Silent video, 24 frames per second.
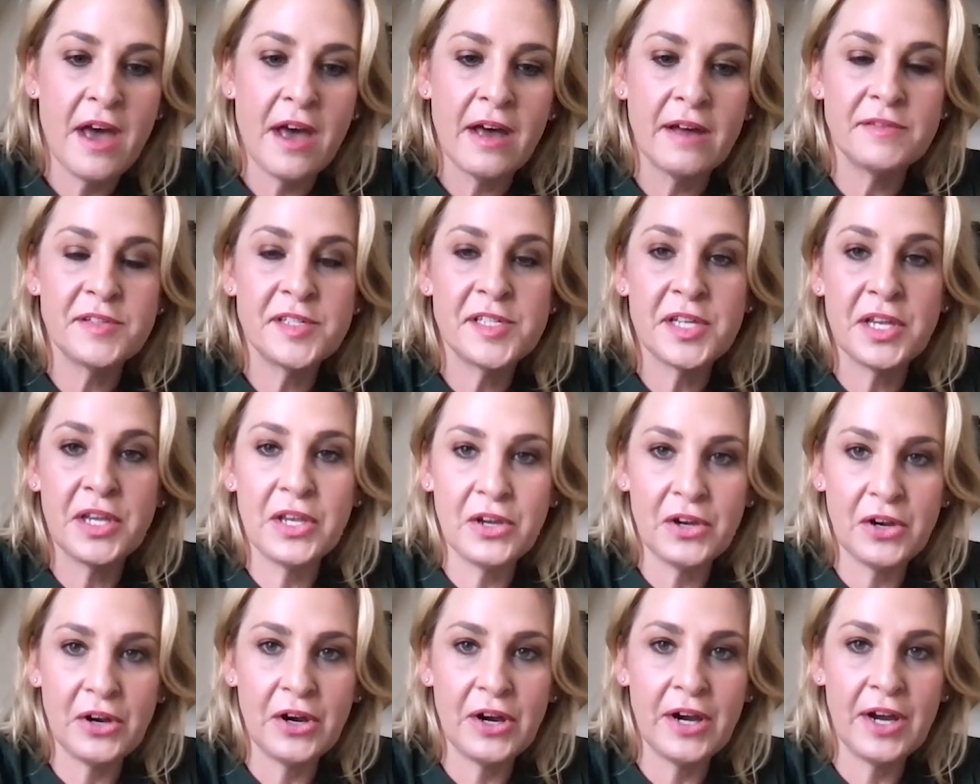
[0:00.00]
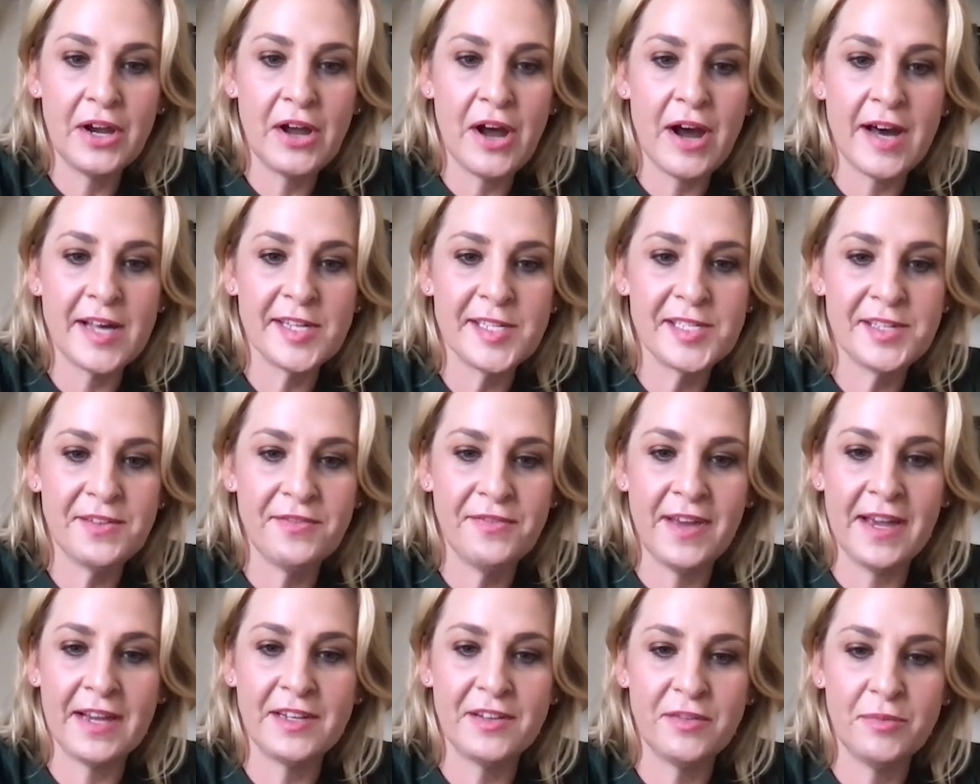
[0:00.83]
of secure and cost
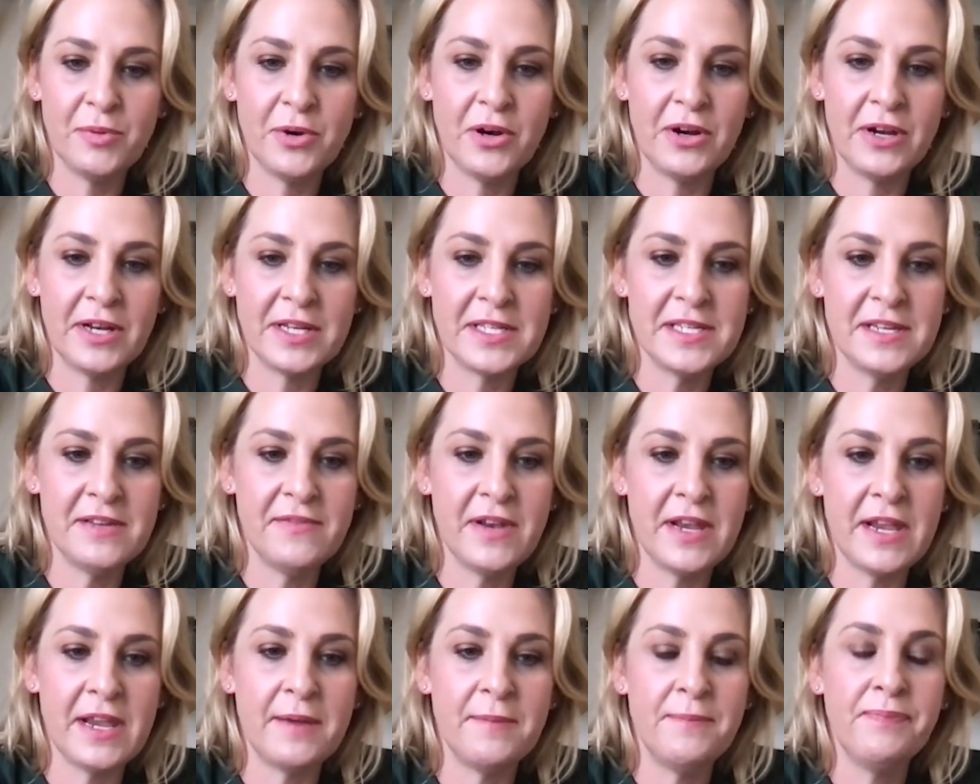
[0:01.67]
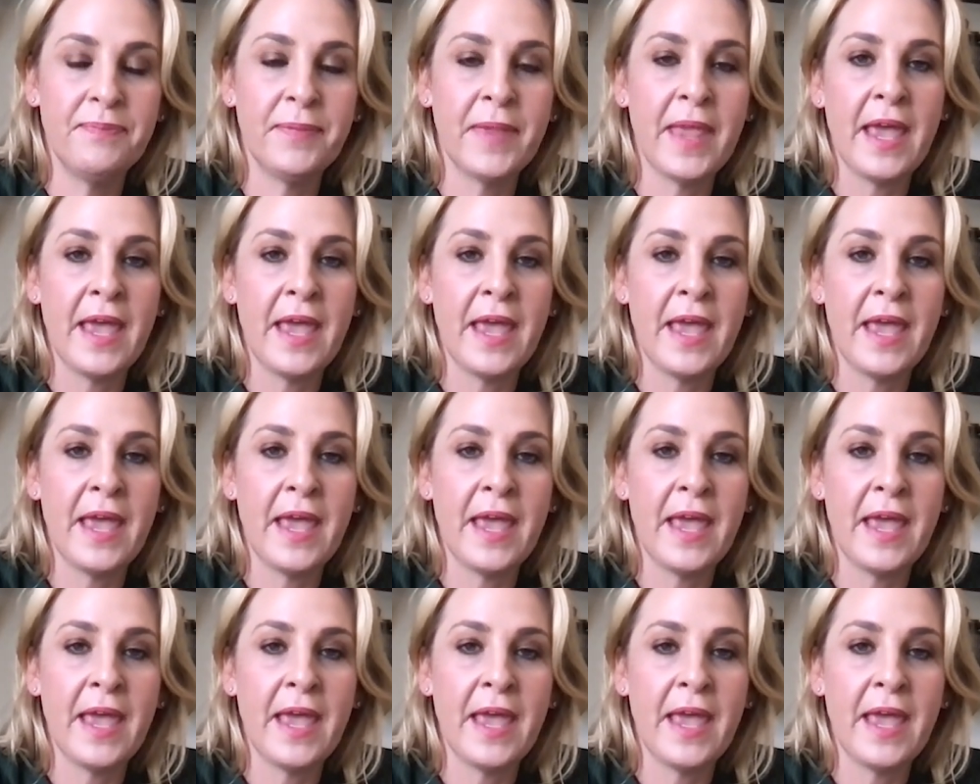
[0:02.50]
effective productivity.